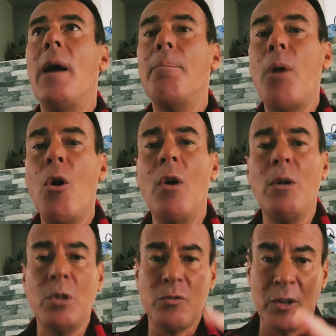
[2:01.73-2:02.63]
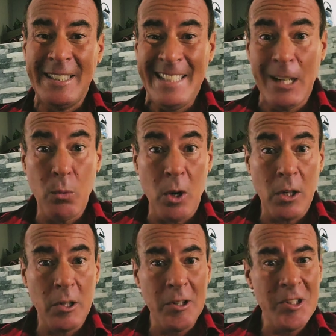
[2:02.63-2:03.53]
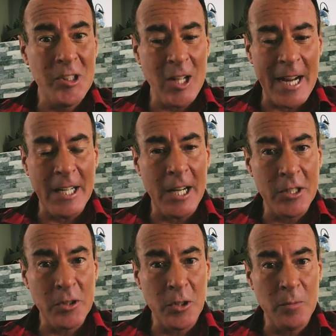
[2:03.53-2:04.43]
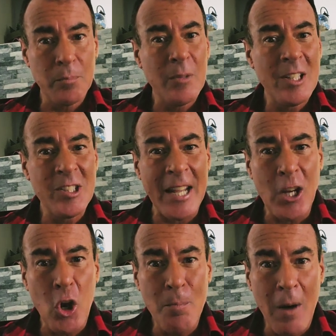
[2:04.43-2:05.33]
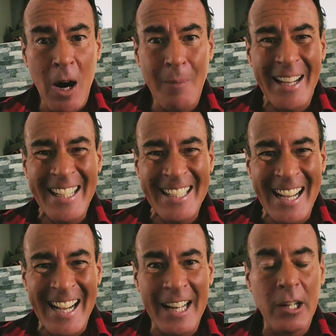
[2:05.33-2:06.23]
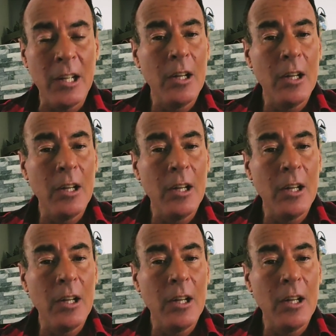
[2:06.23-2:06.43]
PUA was for gig workers, side hustle, stay-home mom and dad,